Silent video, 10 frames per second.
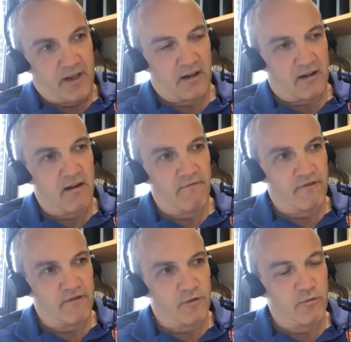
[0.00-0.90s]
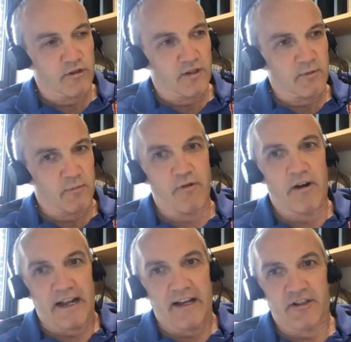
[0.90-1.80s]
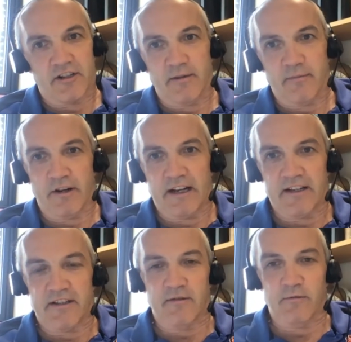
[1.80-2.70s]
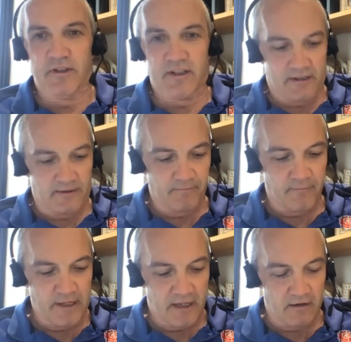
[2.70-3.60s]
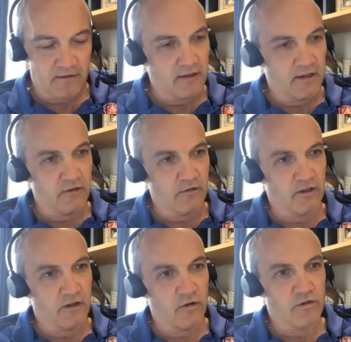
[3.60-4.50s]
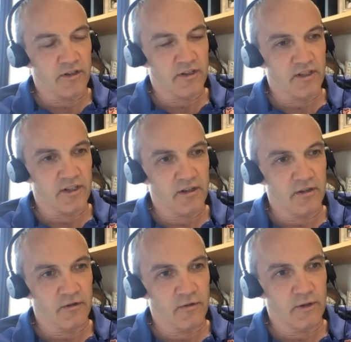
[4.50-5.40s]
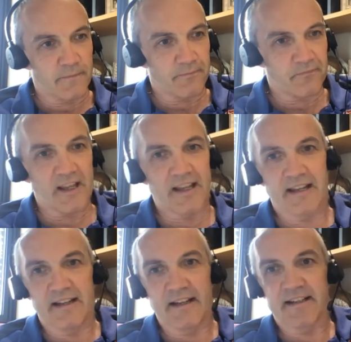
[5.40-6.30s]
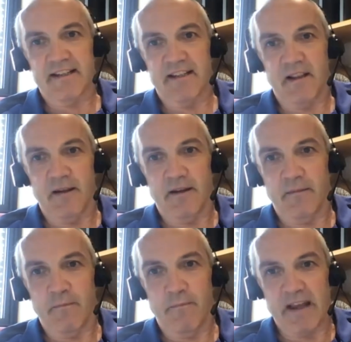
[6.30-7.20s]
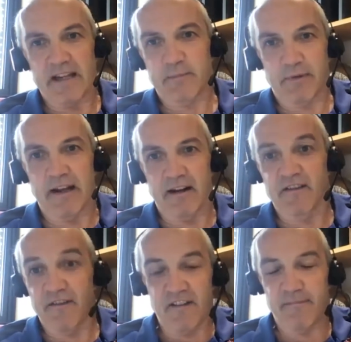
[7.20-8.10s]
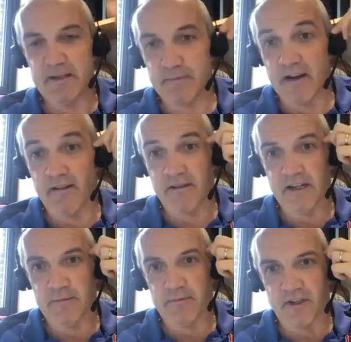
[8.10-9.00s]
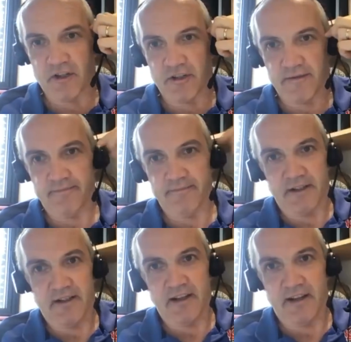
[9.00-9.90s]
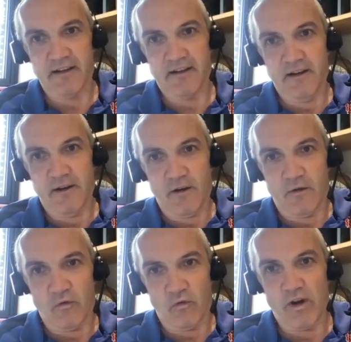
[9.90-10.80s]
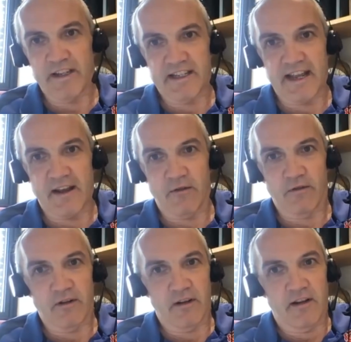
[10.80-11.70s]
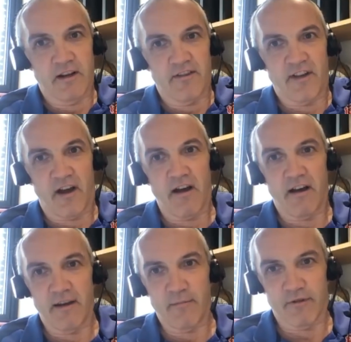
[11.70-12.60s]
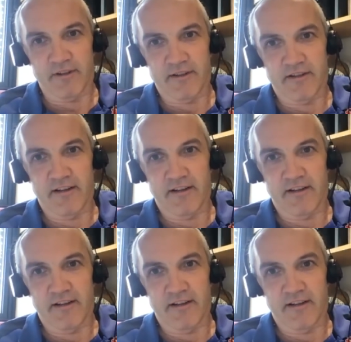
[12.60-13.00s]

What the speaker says: a conference once with Brian Ashton, and Brian Ashton he got all the coaches to list the best players, 5 best players in each position, and then write down the hybrid